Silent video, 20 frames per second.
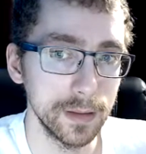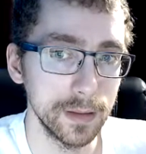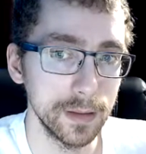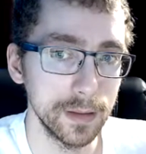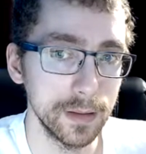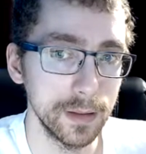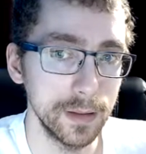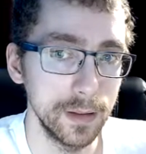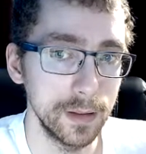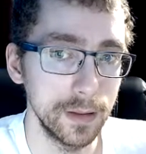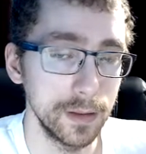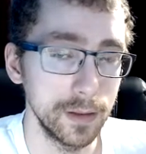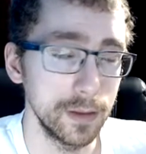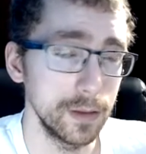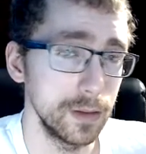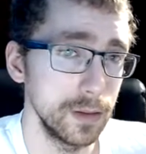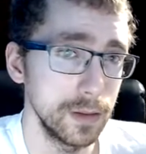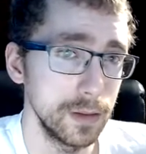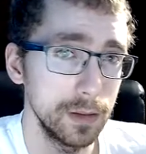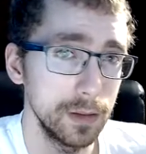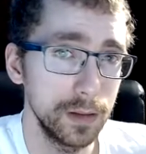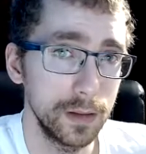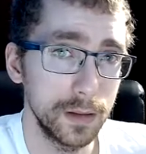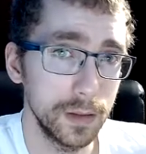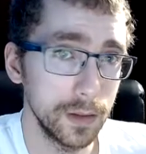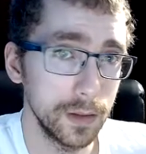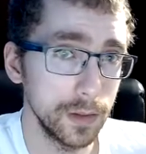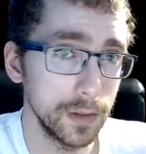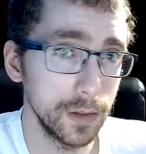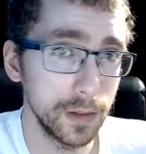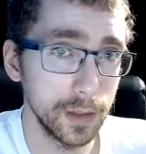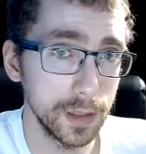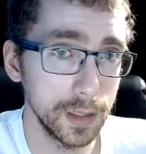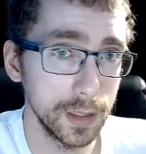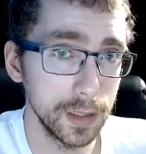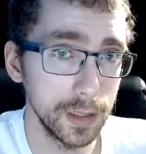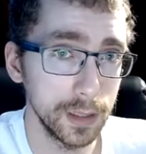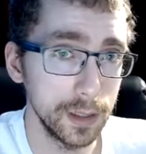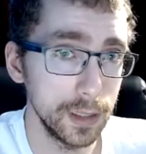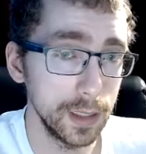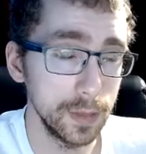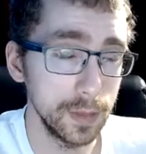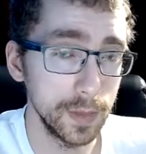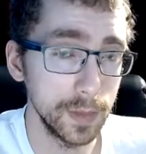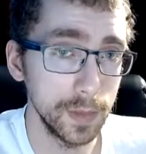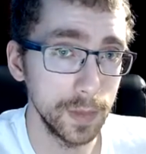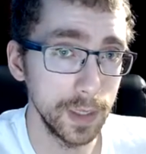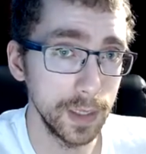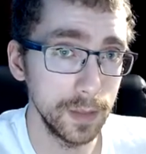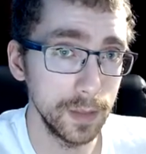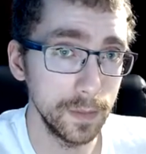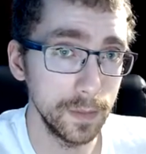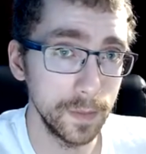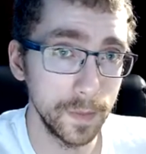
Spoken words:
their own authorities seem to be